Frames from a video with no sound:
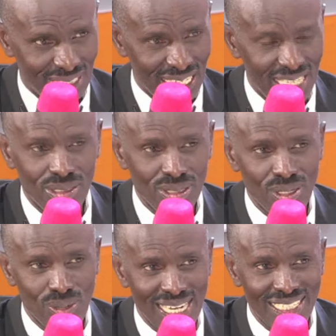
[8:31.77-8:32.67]
Okay. And you
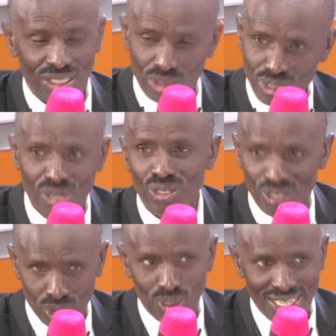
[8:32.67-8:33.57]
know, uh, you know
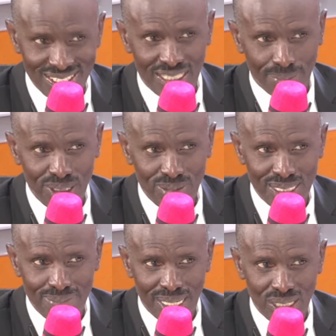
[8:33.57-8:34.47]
those who are supposed to be
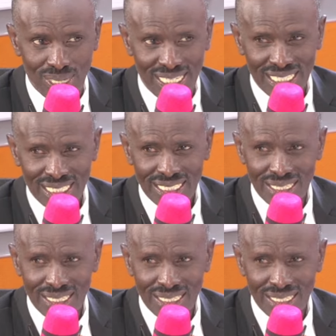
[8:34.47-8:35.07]
in band one, the most,